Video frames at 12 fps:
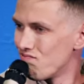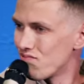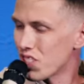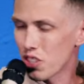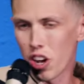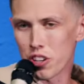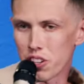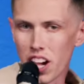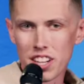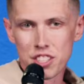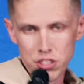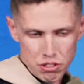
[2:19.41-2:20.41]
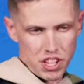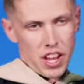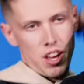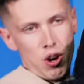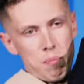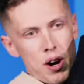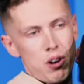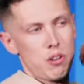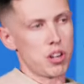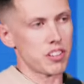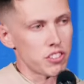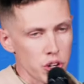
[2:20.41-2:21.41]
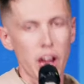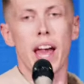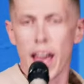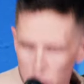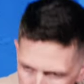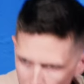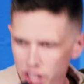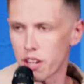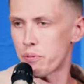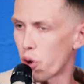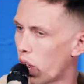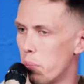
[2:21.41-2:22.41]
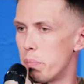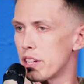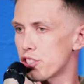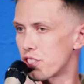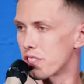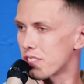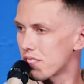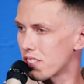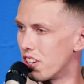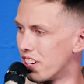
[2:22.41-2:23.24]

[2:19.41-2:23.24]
That's all you gotta do. Your elbow. You can headbutt it if you're ambitious.